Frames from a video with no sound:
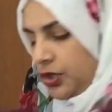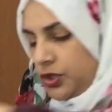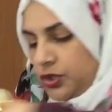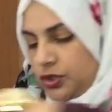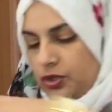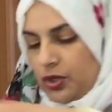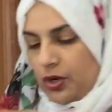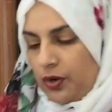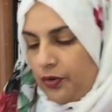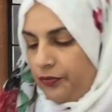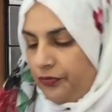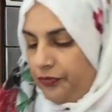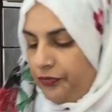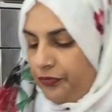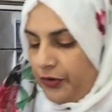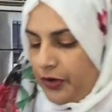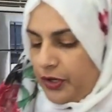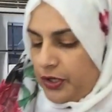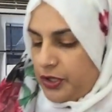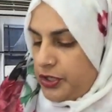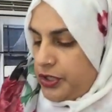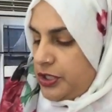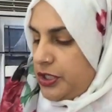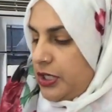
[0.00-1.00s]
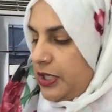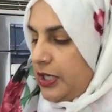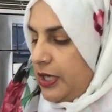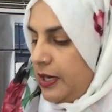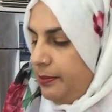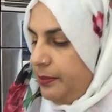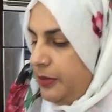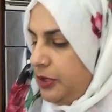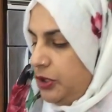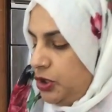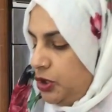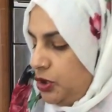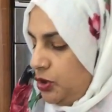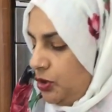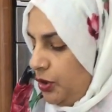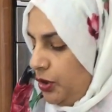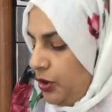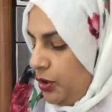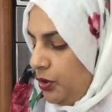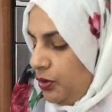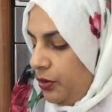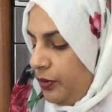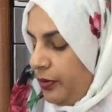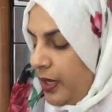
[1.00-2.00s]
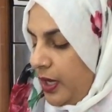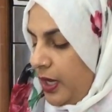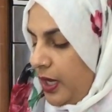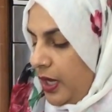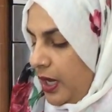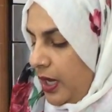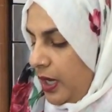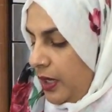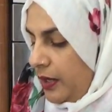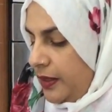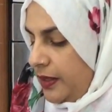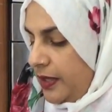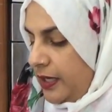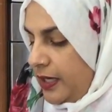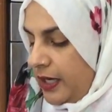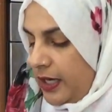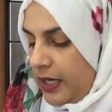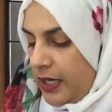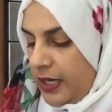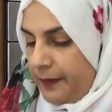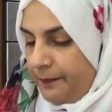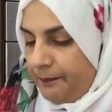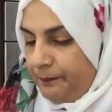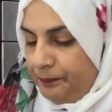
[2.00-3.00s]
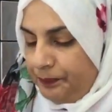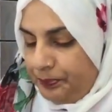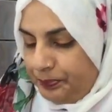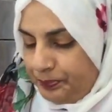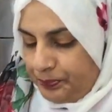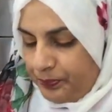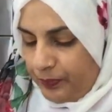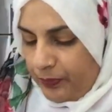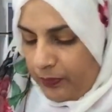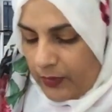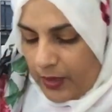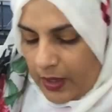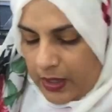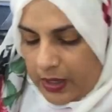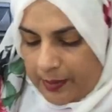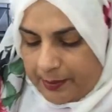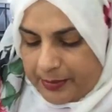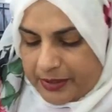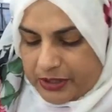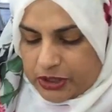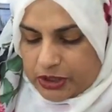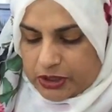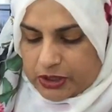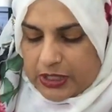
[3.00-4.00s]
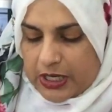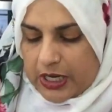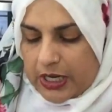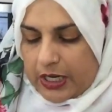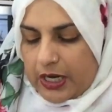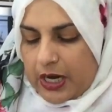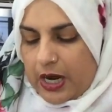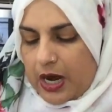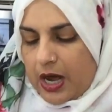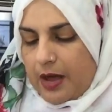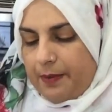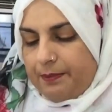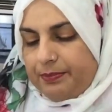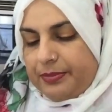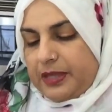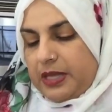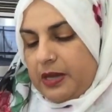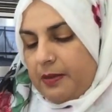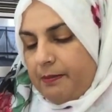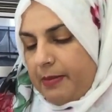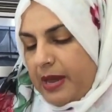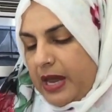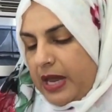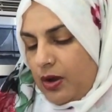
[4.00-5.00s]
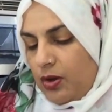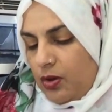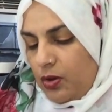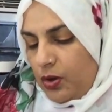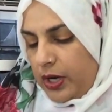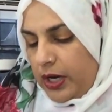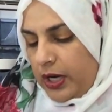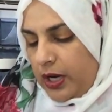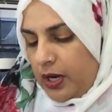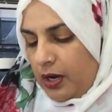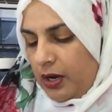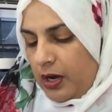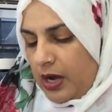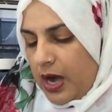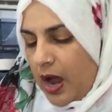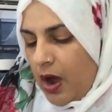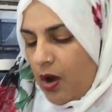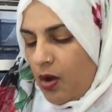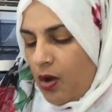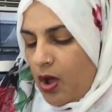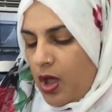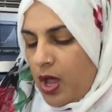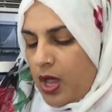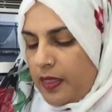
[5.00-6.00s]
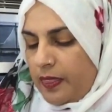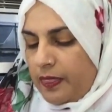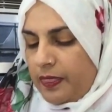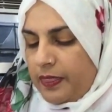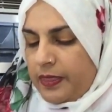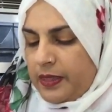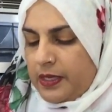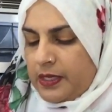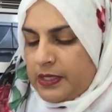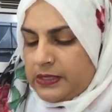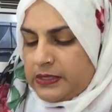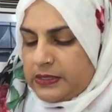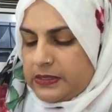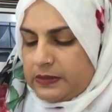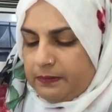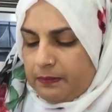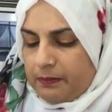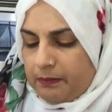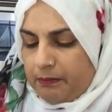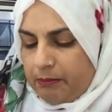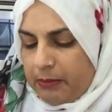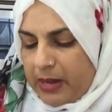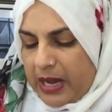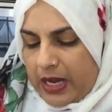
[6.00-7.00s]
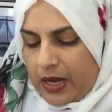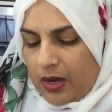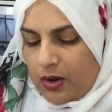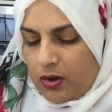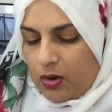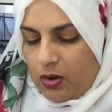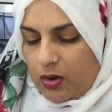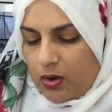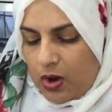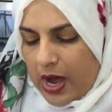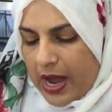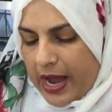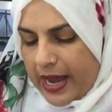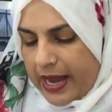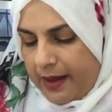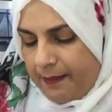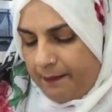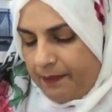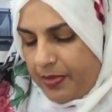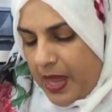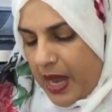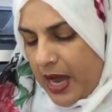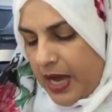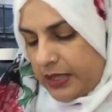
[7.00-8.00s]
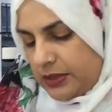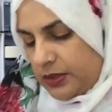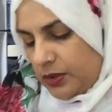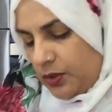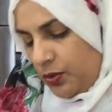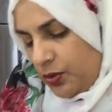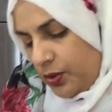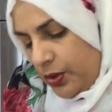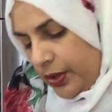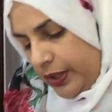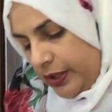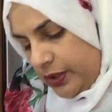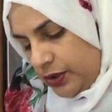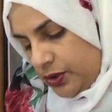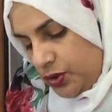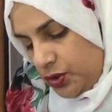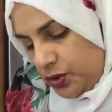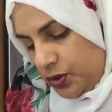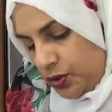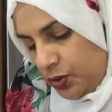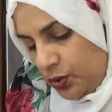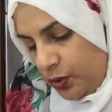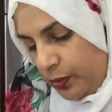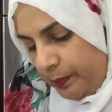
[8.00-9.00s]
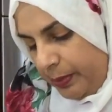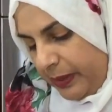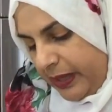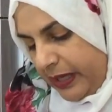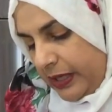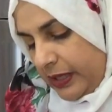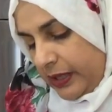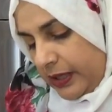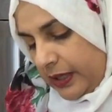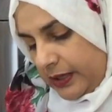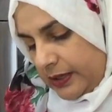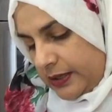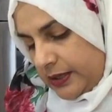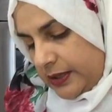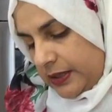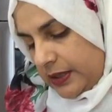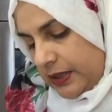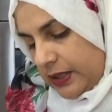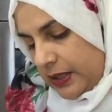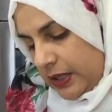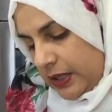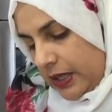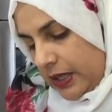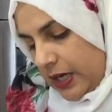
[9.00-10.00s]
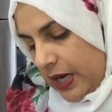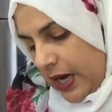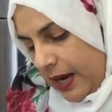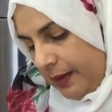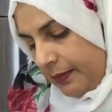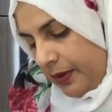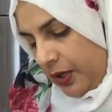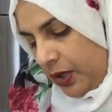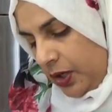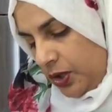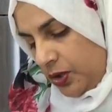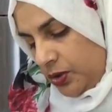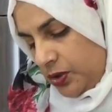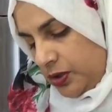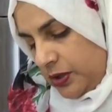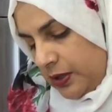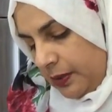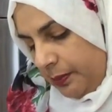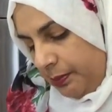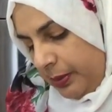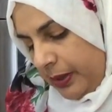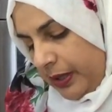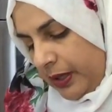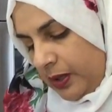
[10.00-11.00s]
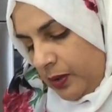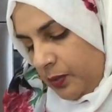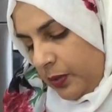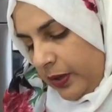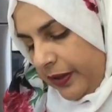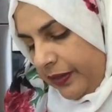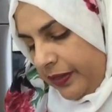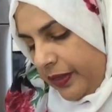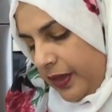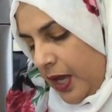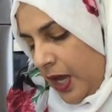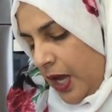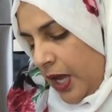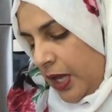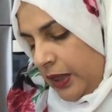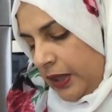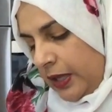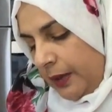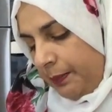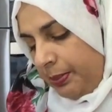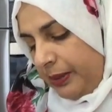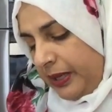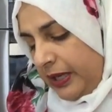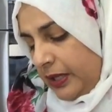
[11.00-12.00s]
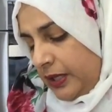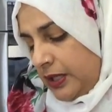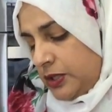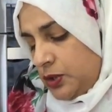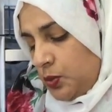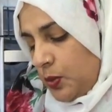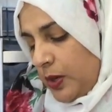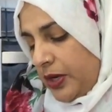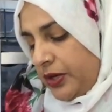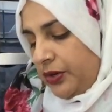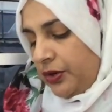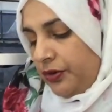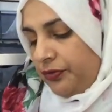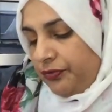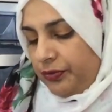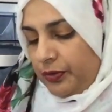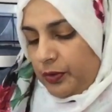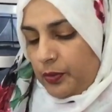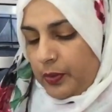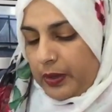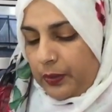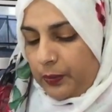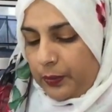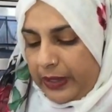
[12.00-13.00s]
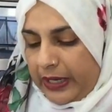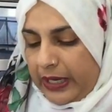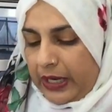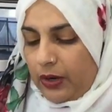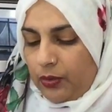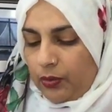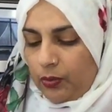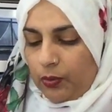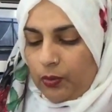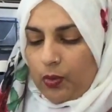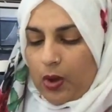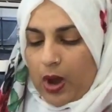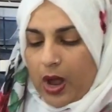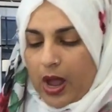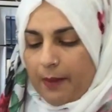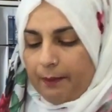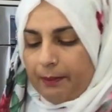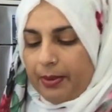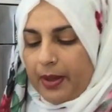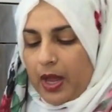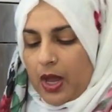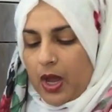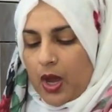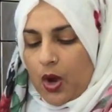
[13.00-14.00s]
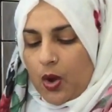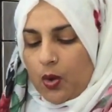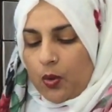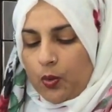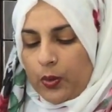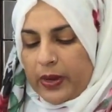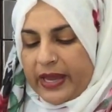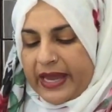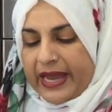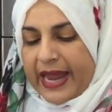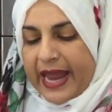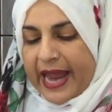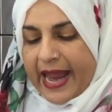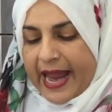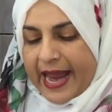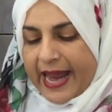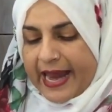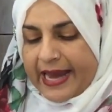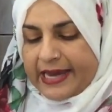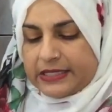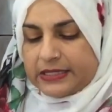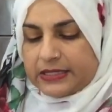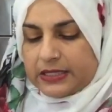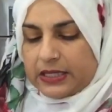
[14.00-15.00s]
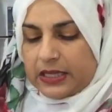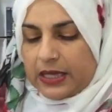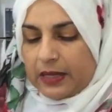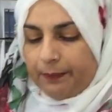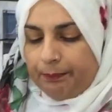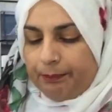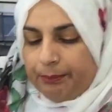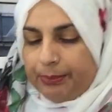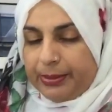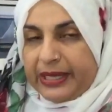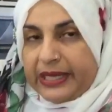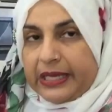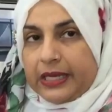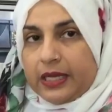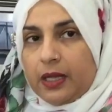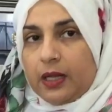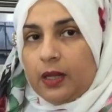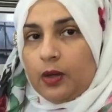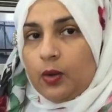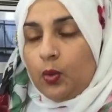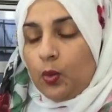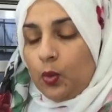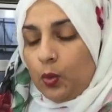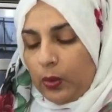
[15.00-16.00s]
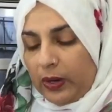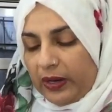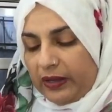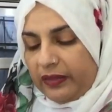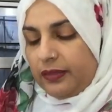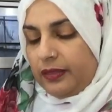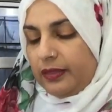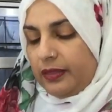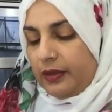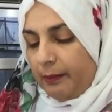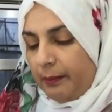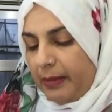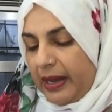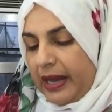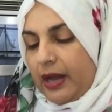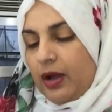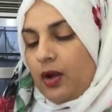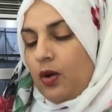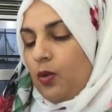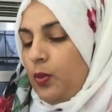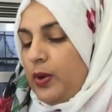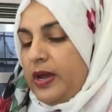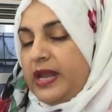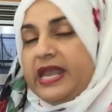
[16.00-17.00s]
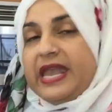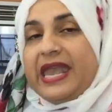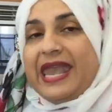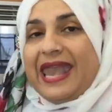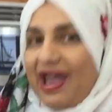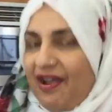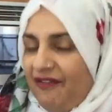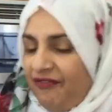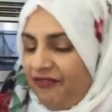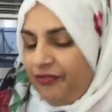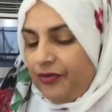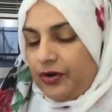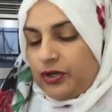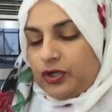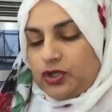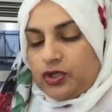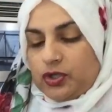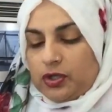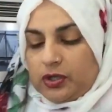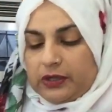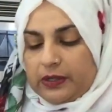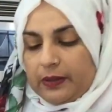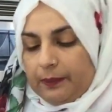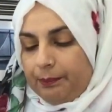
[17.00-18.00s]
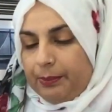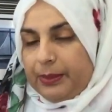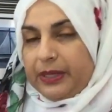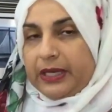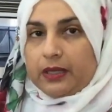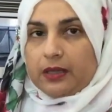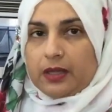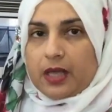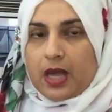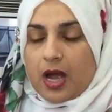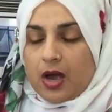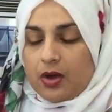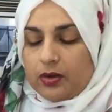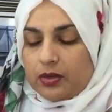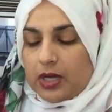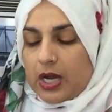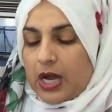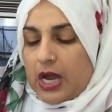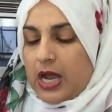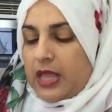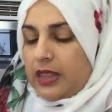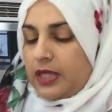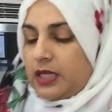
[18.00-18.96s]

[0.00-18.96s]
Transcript: So first, let me show you let me just cut up the mango here. Now this mango, I am not going to peel it. I'm going to use the peel with. The peel is wonderful. When we grew up, we ate the peel with the mango. We never took the peel out.